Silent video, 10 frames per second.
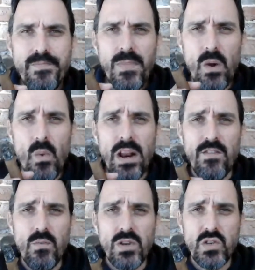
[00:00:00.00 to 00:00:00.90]
one of
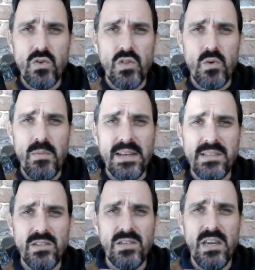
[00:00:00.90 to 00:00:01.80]
them was called the
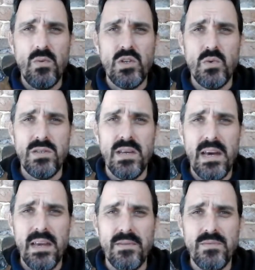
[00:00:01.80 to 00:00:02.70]
Robusto T, which was
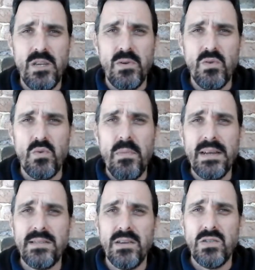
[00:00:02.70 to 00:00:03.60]
a typical
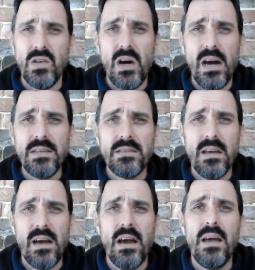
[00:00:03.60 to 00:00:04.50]
Robusto size,
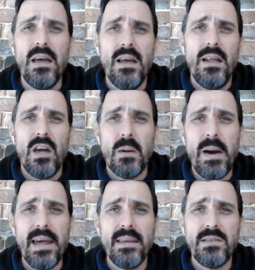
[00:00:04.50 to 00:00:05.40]
like a
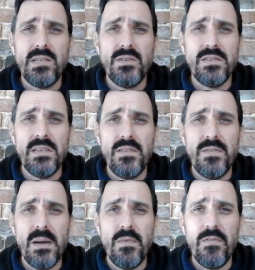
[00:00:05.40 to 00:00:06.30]
Partagas Serie D
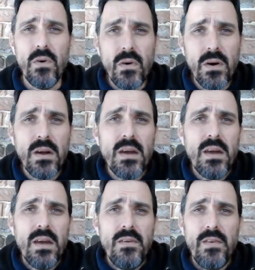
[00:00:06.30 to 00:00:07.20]
number 4,
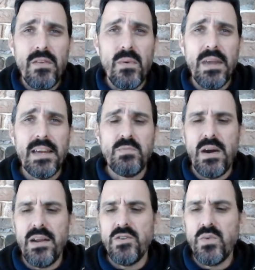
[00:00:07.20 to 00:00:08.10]
50 ring gauge by
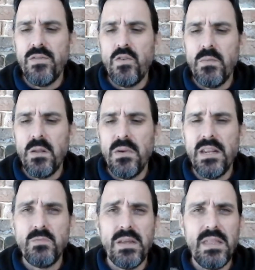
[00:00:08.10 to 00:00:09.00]
124 millimeters.
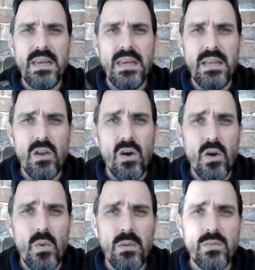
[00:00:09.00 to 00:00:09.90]
But the longer
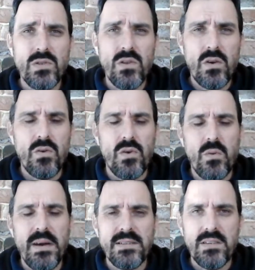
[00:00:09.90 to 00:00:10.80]
one was not called a
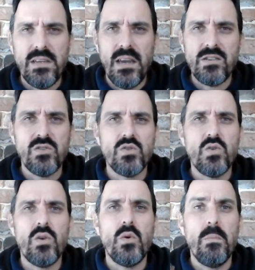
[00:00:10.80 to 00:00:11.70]
Robusto T Extra; it was
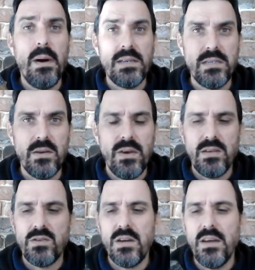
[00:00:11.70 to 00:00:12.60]
called a Robusto
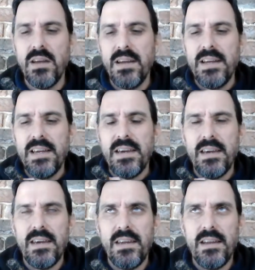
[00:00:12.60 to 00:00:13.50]
Extra,
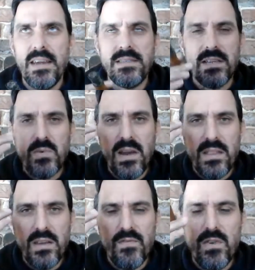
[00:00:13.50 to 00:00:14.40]
and I guess that's where I had the
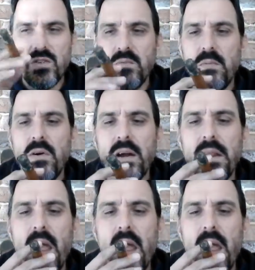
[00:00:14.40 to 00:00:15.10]
confusion online.